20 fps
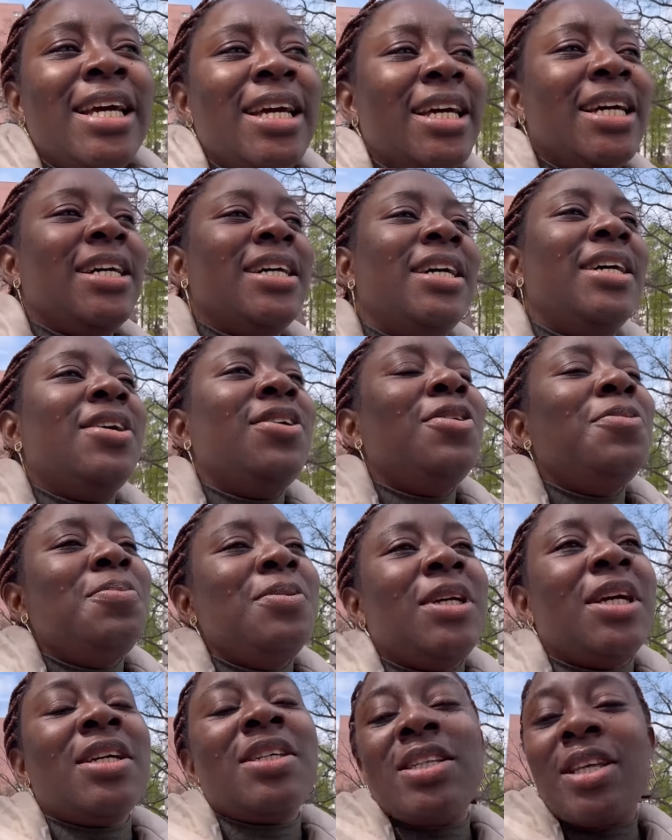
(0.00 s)
Uh, up
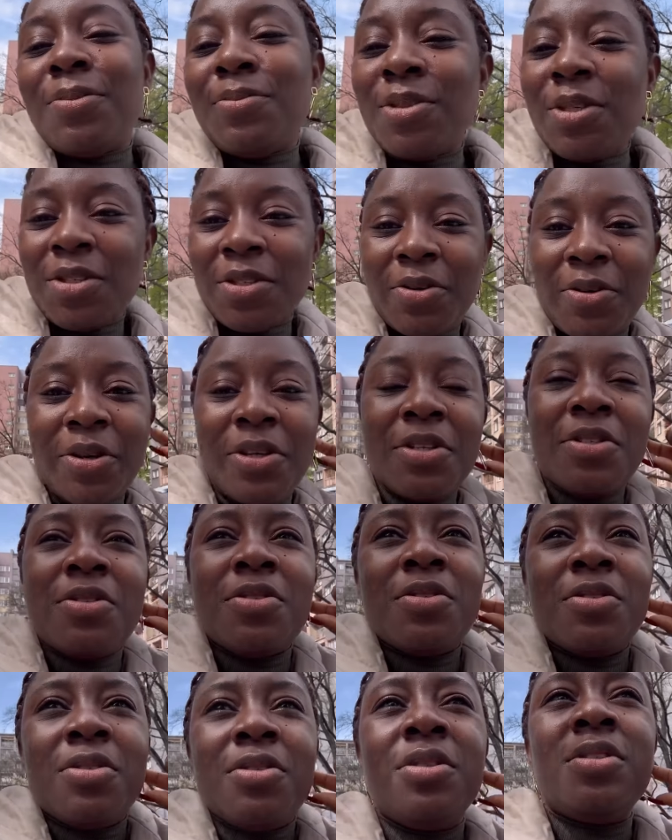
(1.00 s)
next, I'm just going
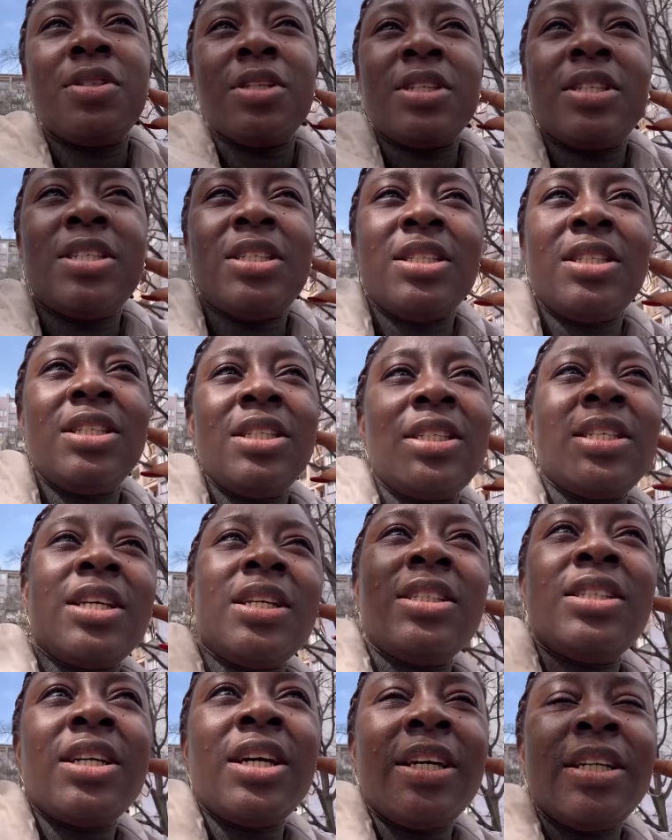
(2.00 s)
to the city
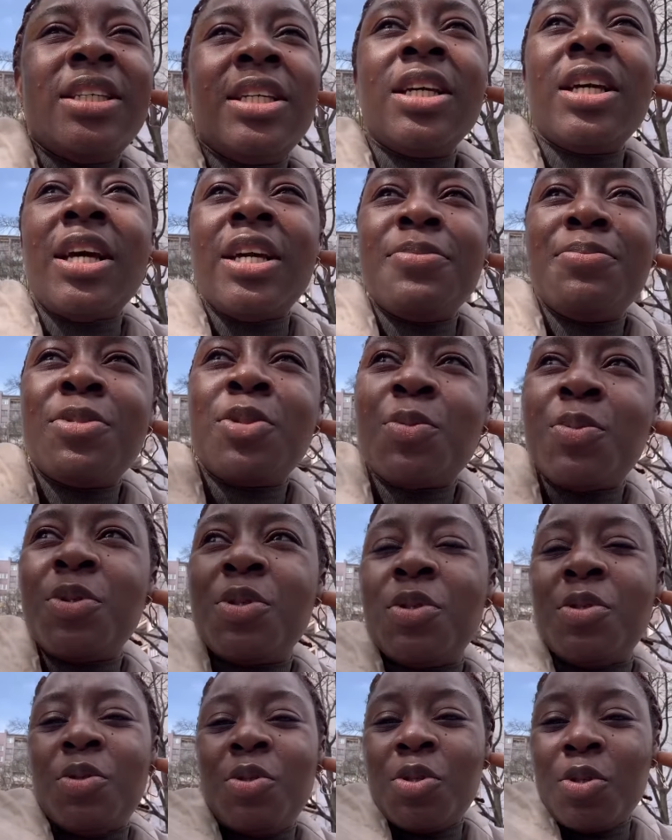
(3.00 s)
center. I think I'm supposed
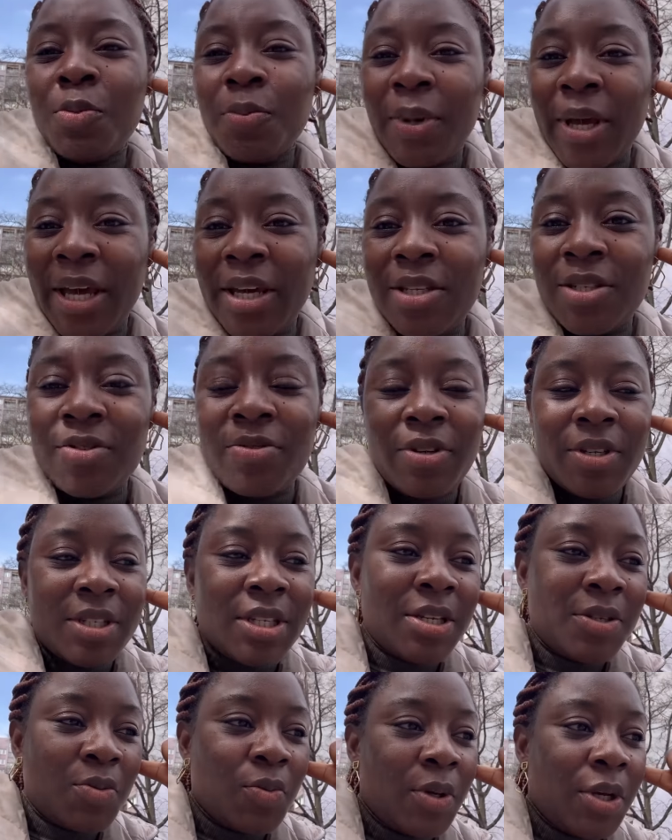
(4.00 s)
to do some x-rays
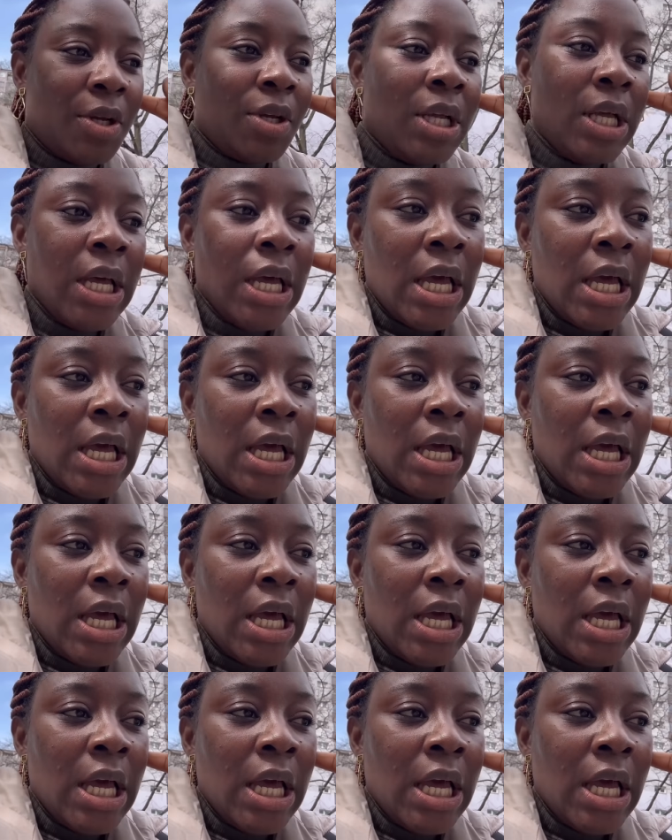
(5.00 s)
as well.